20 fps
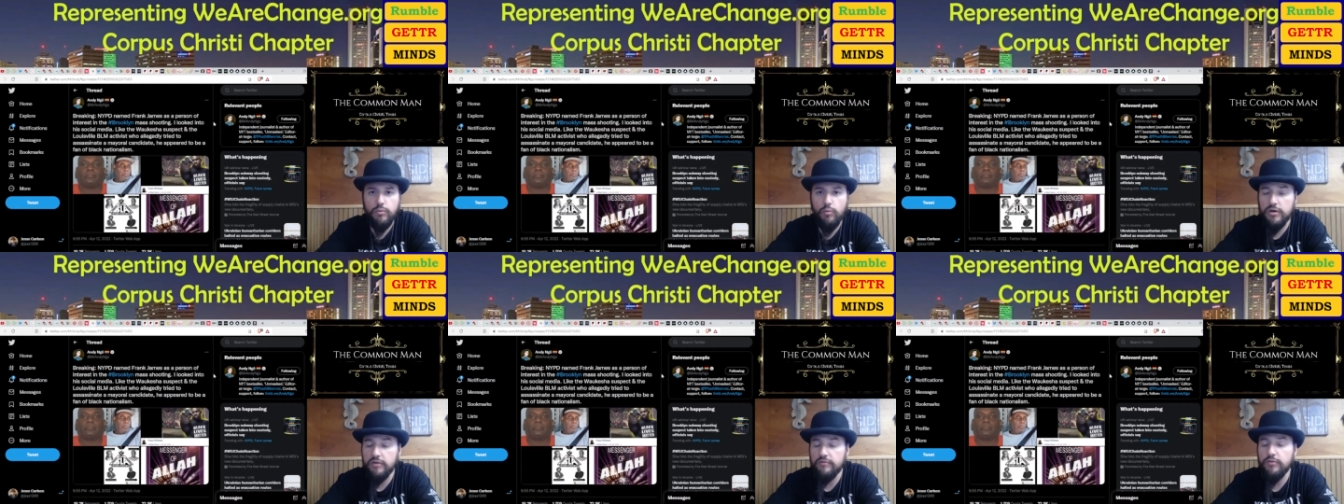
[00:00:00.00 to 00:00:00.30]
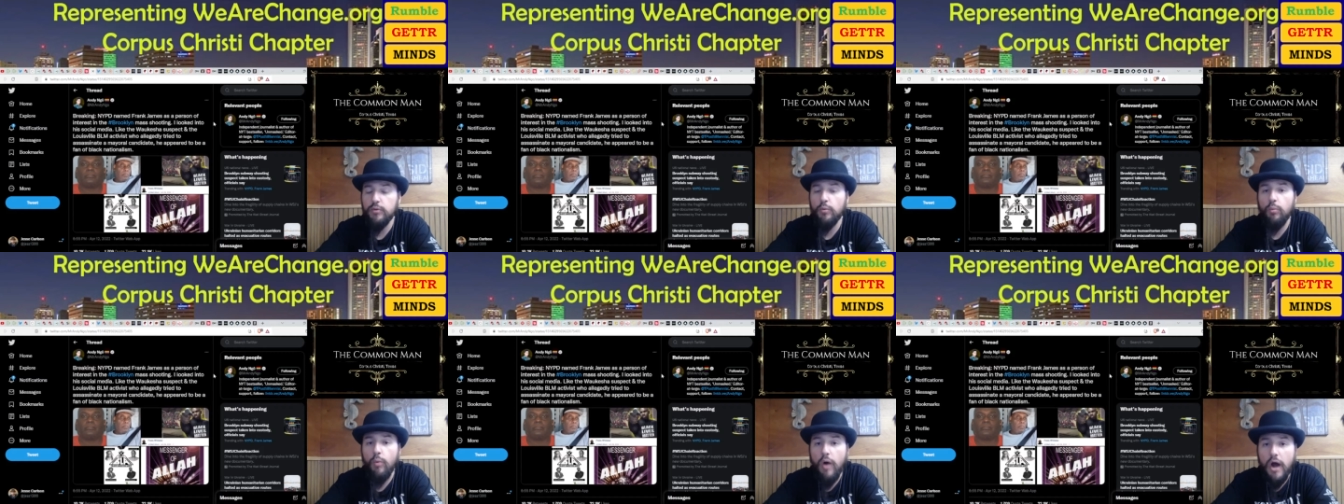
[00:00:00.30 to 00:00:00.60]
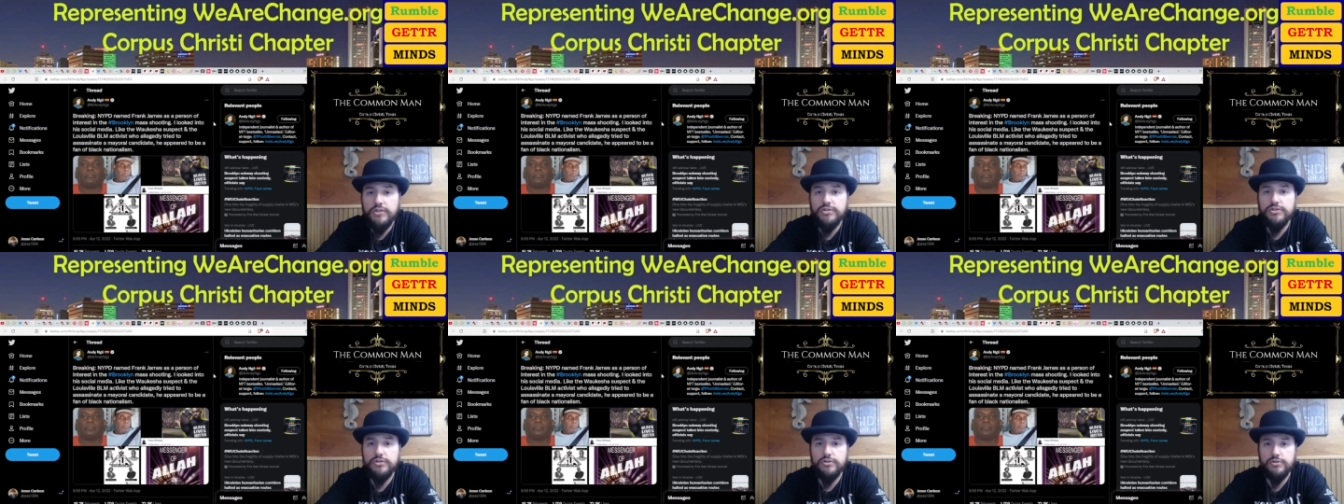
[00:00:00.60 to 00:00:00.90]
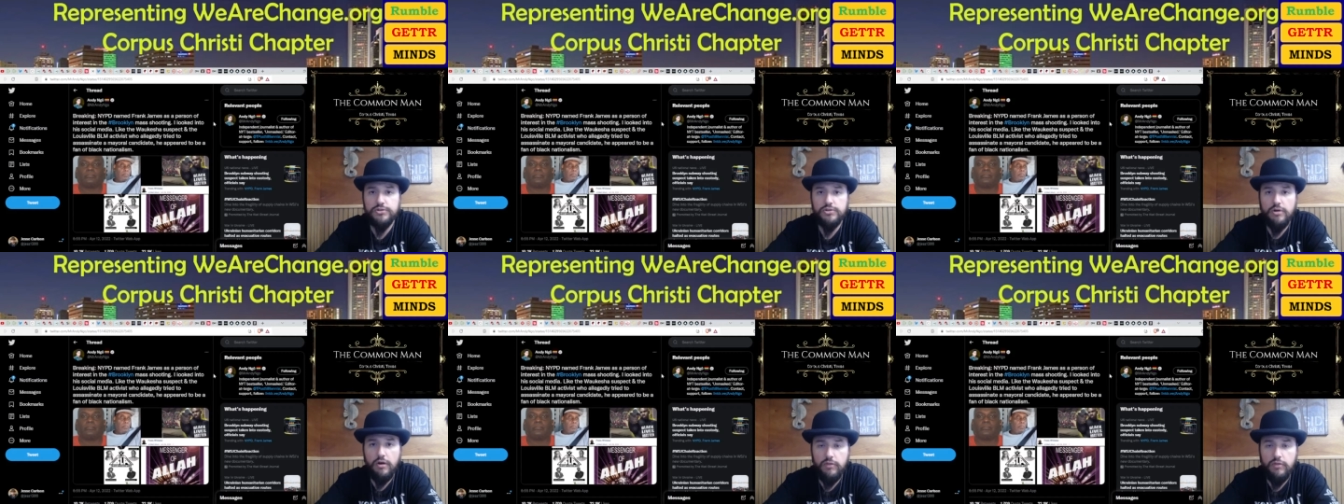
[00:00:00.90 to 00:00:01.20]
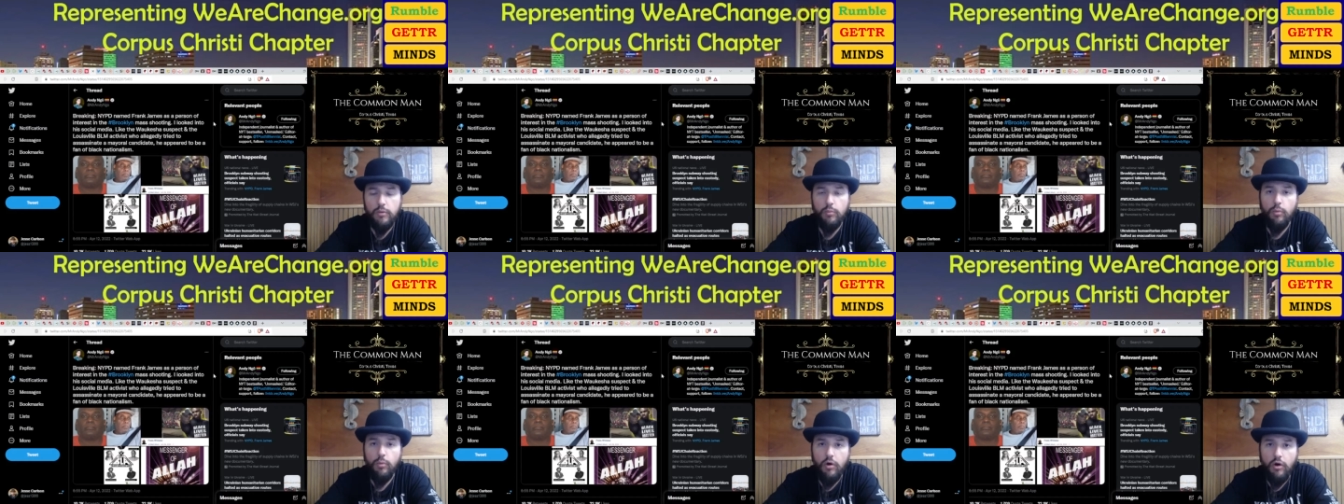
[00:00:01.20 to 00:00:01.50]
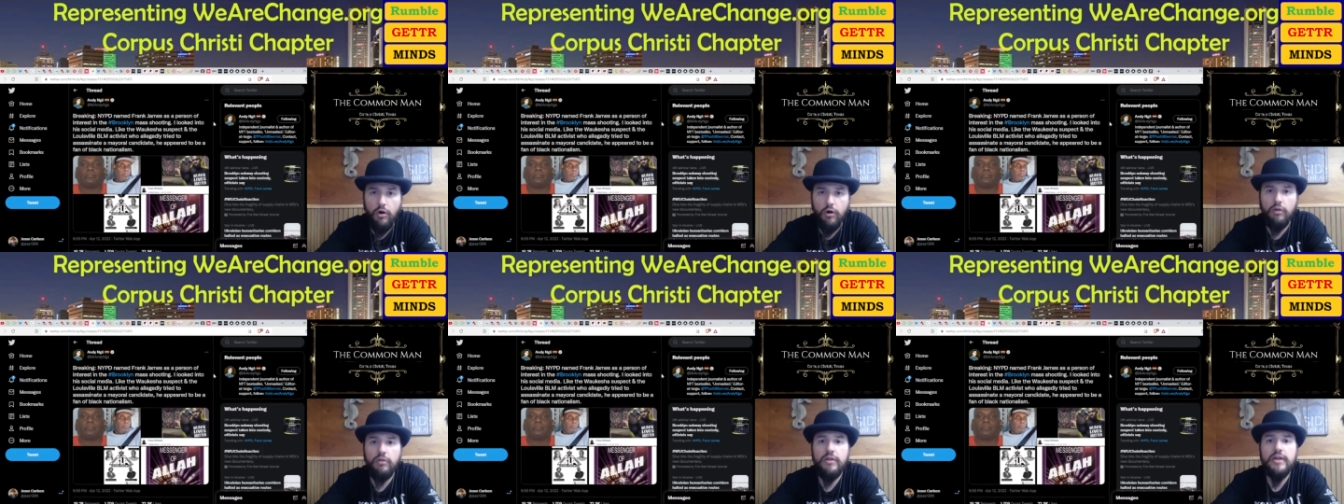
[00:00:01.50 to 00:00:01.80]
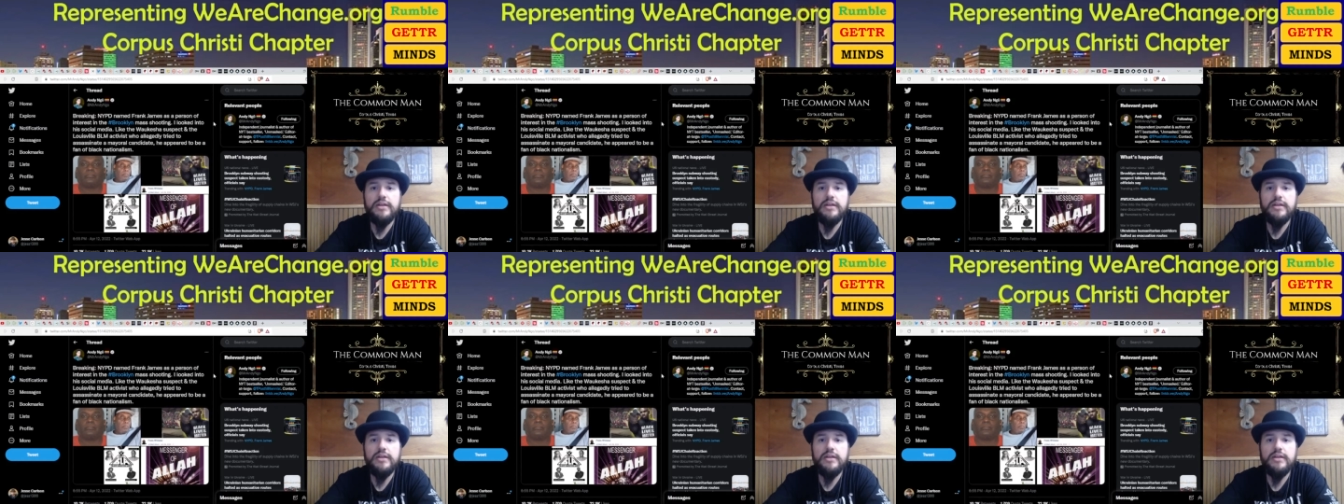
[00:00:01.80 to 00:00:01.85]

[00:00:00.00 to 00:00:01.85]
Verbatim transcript: one of the watchers on the wall